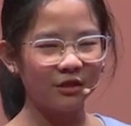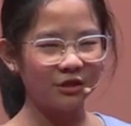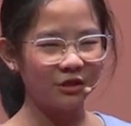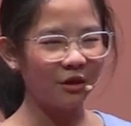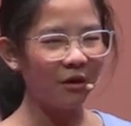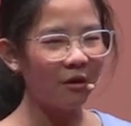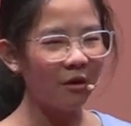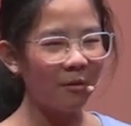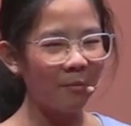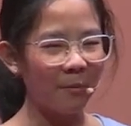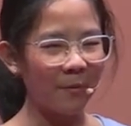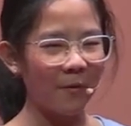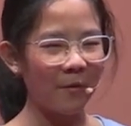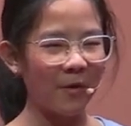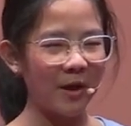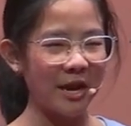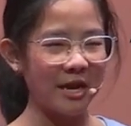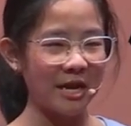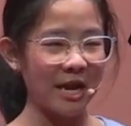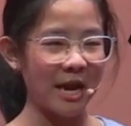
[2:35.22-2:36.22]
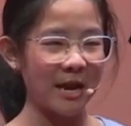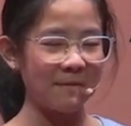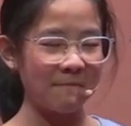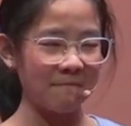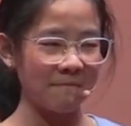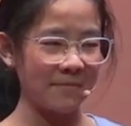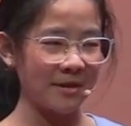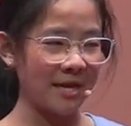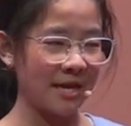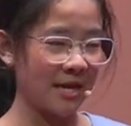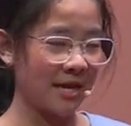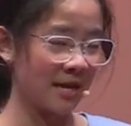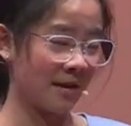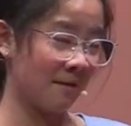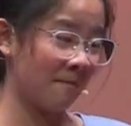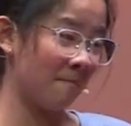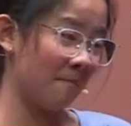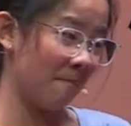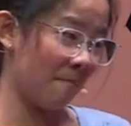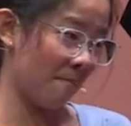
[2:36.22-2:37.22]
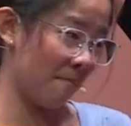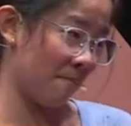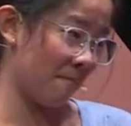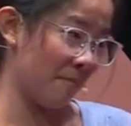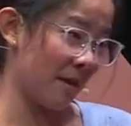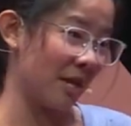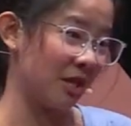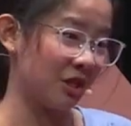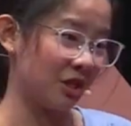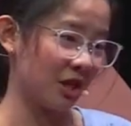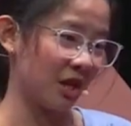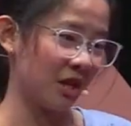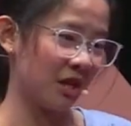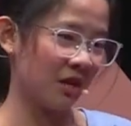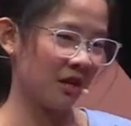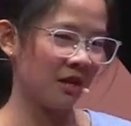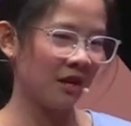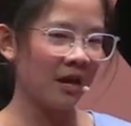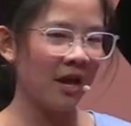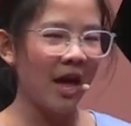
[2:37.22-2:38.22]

The tall boy named me Midget.